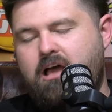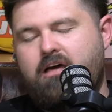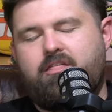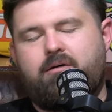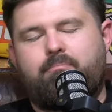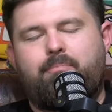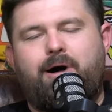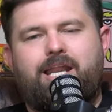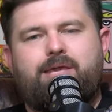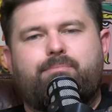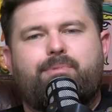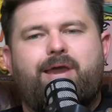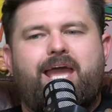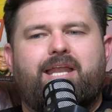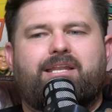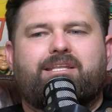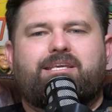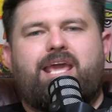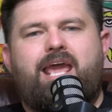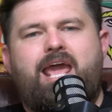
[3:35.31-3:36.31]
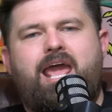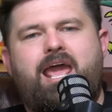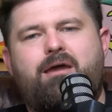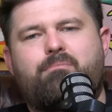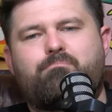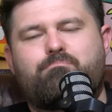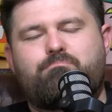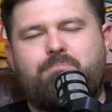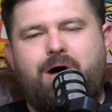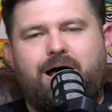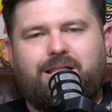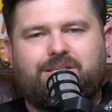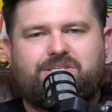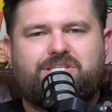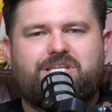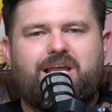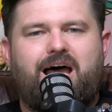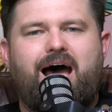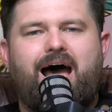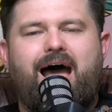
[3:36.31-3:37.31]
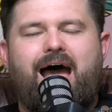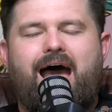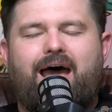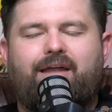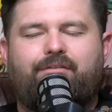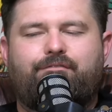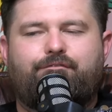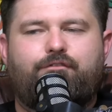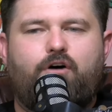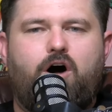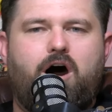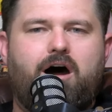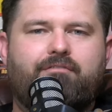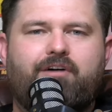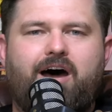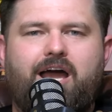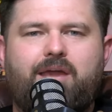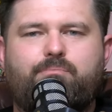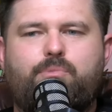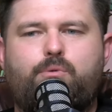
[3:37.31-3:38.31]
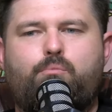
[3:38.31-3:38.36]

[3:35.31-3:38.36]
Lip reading: The money man, Cam Munster at 5'8".